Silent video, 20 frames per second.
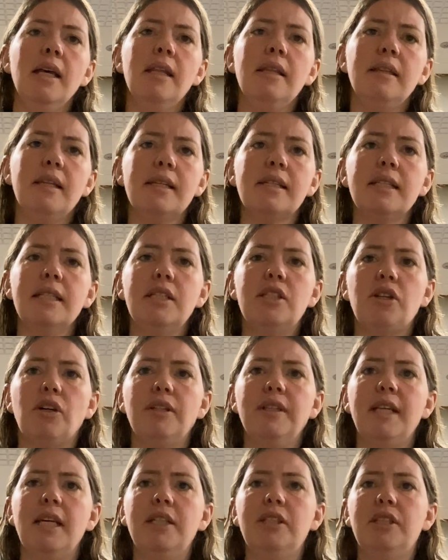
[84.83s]
This leads
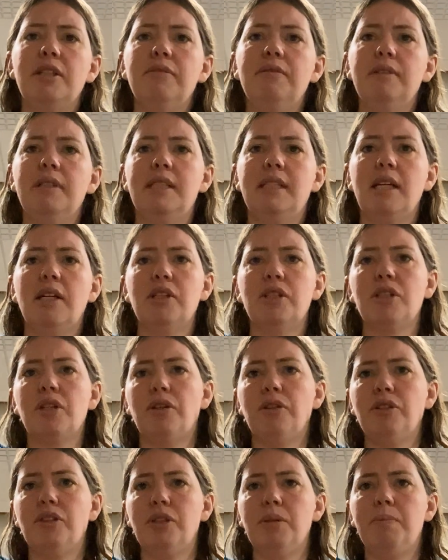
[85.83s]
on then to research
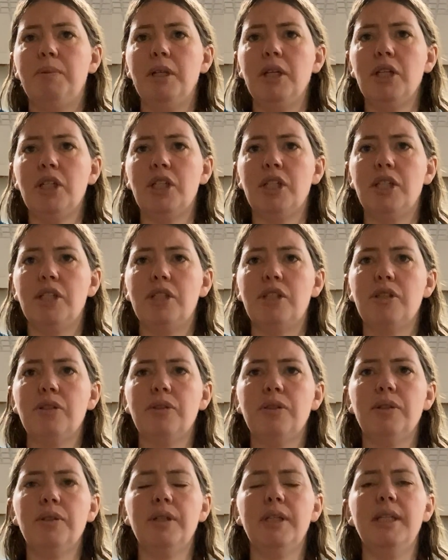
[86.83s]
contributions.
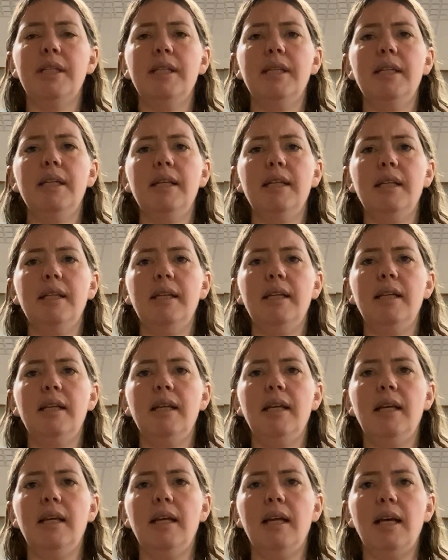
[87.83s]
So,
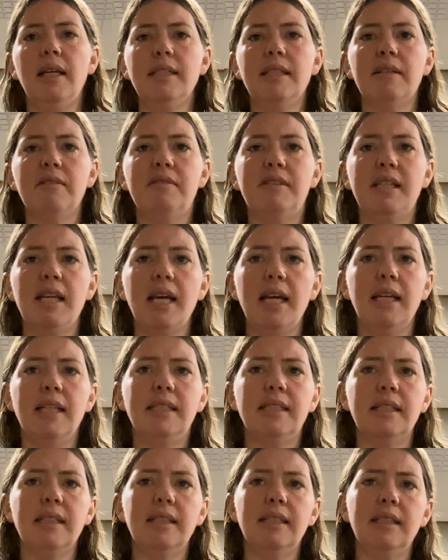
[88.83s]
as I've
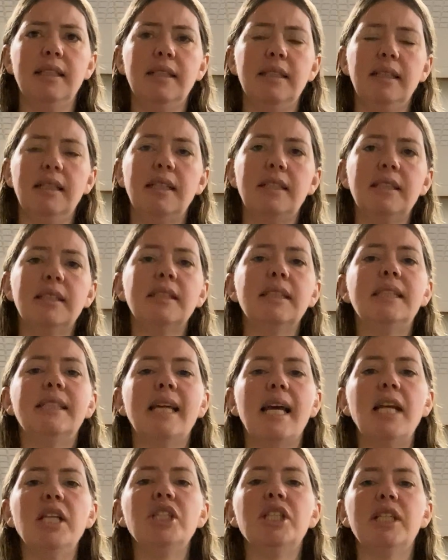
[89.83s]
said, little
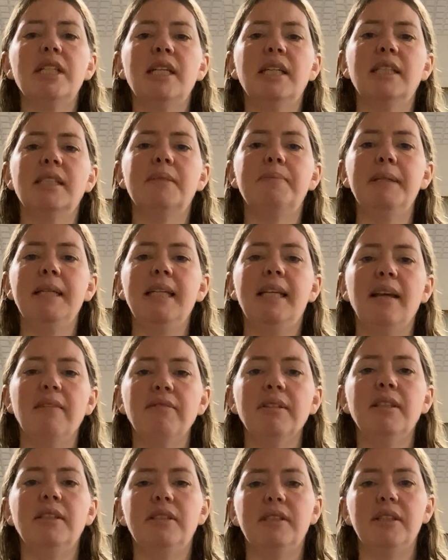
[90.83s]
attention has been
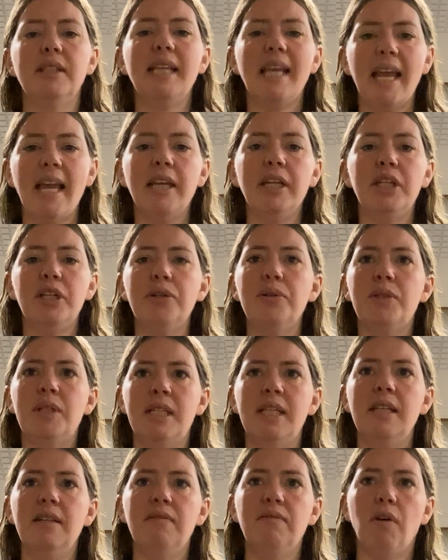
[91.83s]
given to the
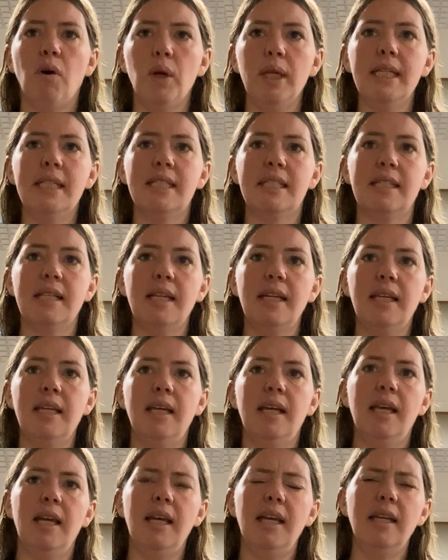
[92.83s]
NQT voice
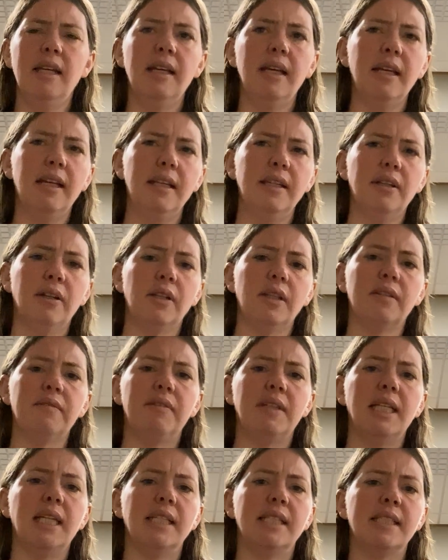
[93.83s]
in all
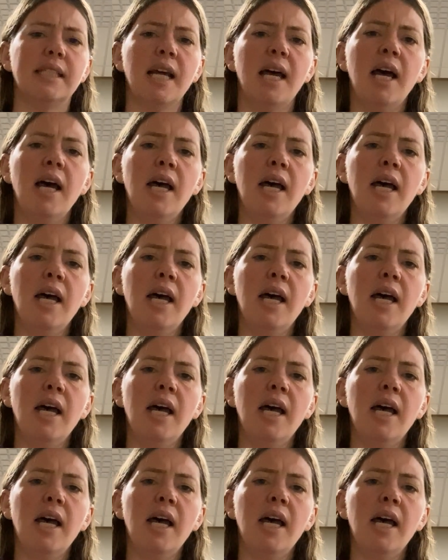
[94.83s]
of this.